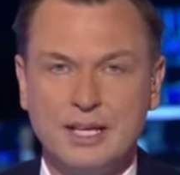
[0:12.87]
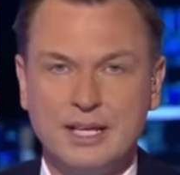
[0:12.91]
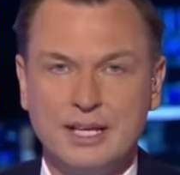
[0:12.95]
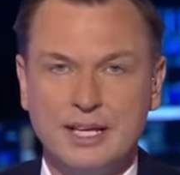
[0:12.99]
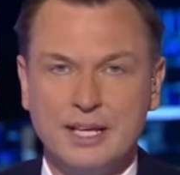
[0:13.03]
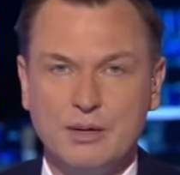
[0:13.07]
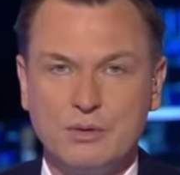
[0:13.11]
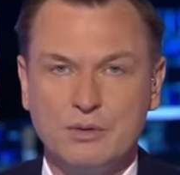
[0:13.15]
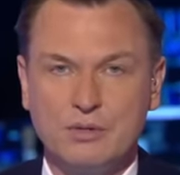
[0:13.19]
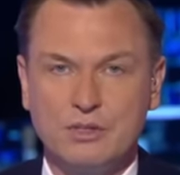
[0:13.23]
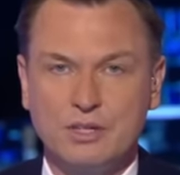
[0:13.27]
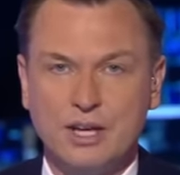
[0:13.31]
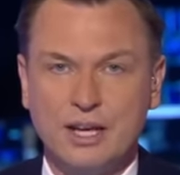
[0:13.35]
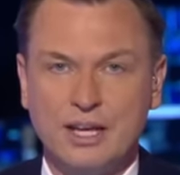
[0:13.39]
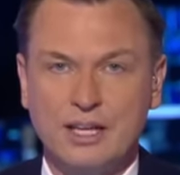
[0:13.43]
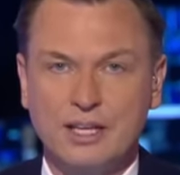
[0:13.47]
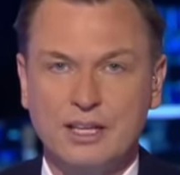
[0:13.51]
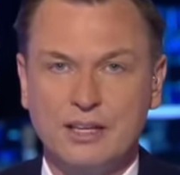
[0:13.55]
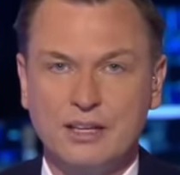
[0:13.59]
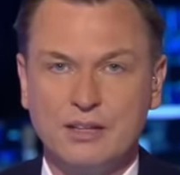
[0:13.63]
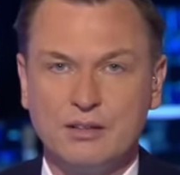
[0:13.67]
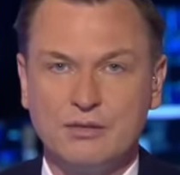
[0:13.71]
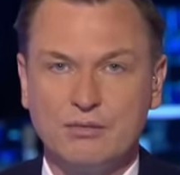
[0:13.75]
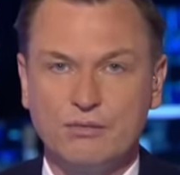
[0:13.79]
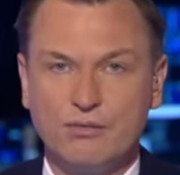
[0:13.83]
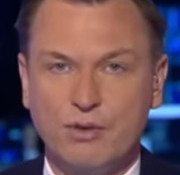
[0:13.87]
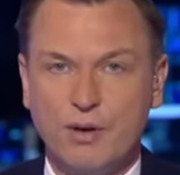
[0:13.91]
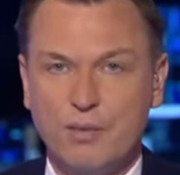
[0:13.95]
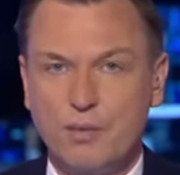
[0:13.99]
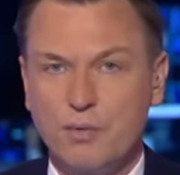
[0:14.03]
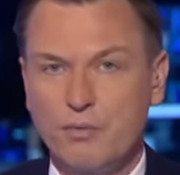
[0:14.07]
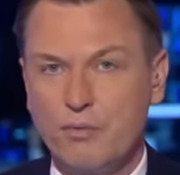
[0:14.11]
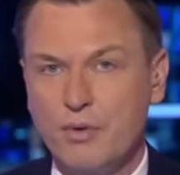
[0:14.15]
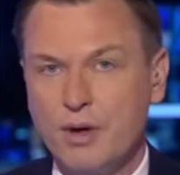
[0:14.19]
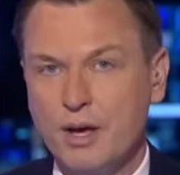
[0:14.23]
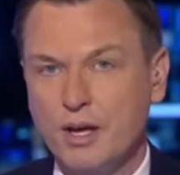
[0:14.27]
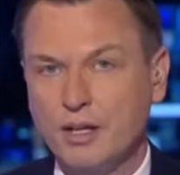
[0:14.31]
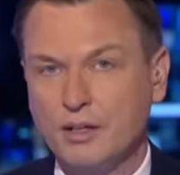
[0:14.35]
He was taken from the
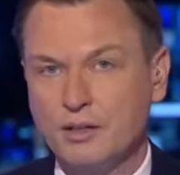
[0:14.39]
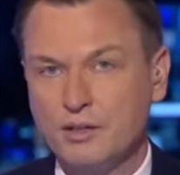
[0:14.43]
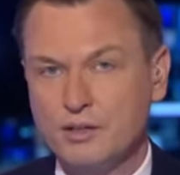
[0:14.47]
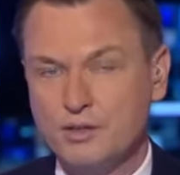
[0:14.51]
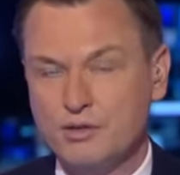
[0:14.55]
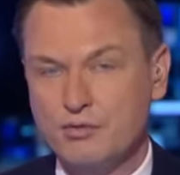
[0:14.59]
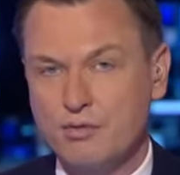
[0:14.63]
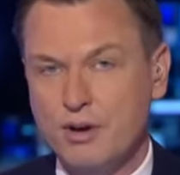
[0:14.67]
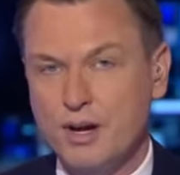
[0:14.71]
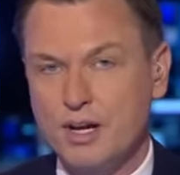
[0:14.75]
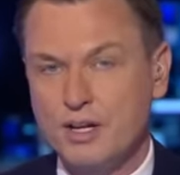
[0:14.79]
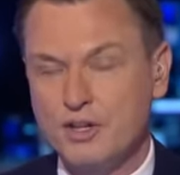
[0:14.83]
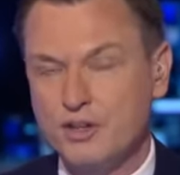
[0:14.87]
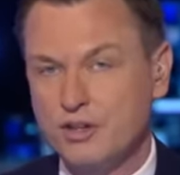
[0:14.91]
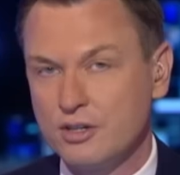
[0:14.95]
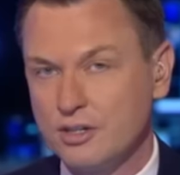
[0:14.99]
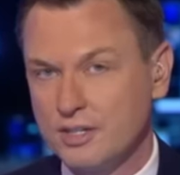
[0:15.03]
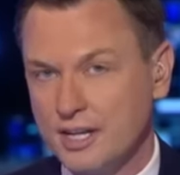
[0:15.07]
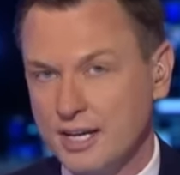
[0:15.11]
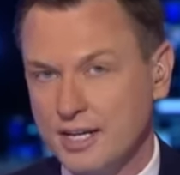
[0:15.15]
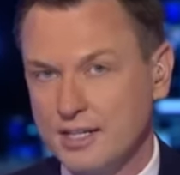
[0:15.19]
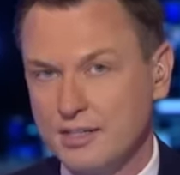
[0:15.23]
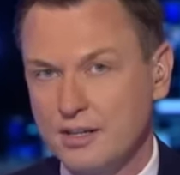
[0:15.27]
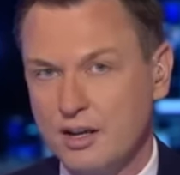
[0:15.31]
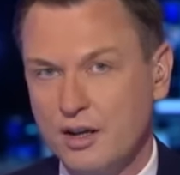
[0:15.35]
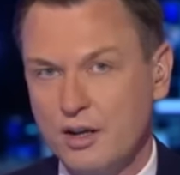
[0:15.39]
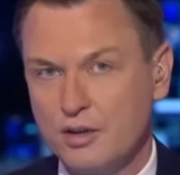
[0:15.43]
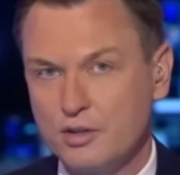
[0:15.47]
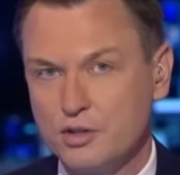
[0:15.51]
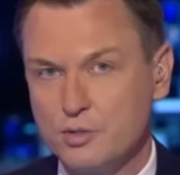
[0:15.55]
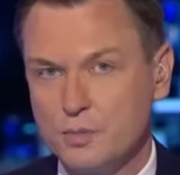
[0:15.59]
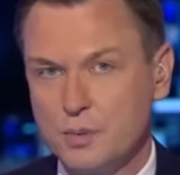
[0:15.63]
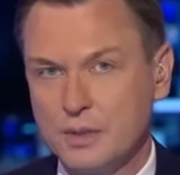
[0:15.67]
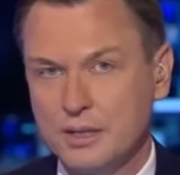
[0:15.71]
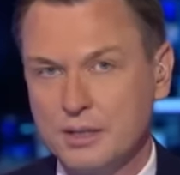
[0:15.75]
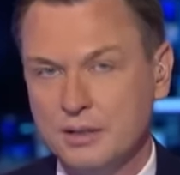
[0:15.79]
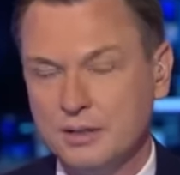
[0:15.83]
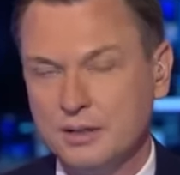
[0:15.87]
ring on a stretcher, taken to
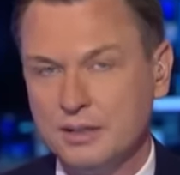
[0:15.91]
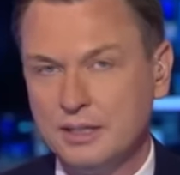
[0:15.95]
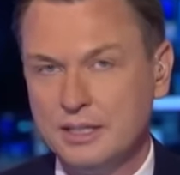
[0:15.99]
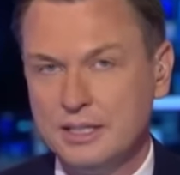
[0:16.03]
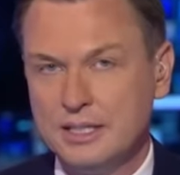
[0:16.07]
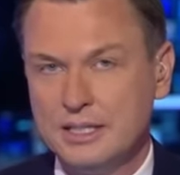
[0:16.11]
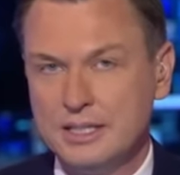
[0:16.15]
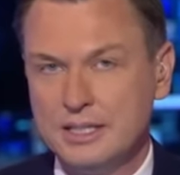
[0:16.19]
hospital,